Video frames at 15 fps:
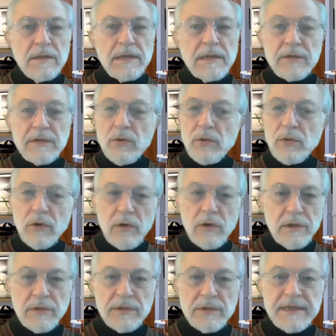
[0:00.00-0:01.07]
Now, the court
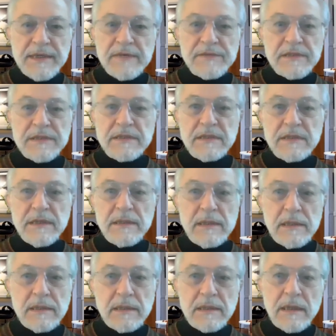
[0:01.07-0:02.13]
order only gives us
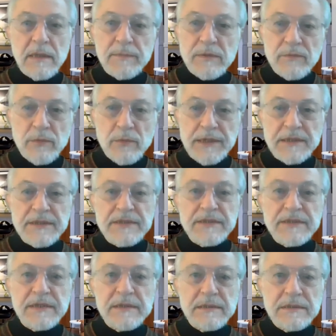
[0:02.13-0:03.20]
a couple of weeks,
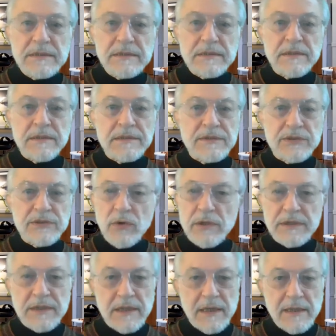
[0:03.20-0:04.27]
so a
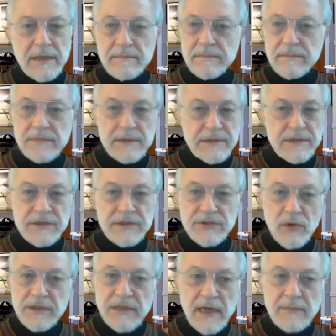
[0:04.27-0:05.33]
short time. It's a
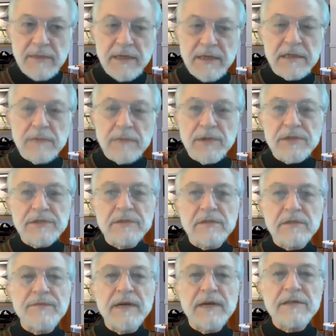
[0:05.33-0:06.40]
short time to get your personal
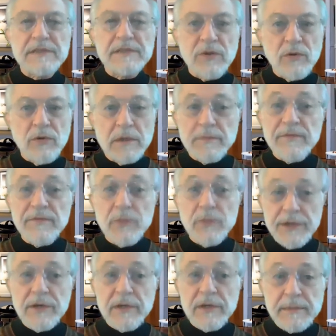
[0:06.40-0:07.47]
affairs in order before
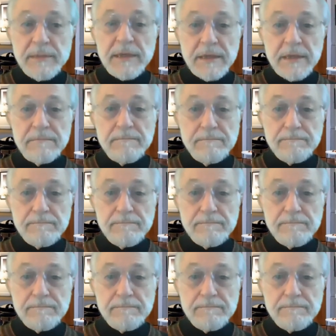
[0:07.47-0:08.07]
you're admitted.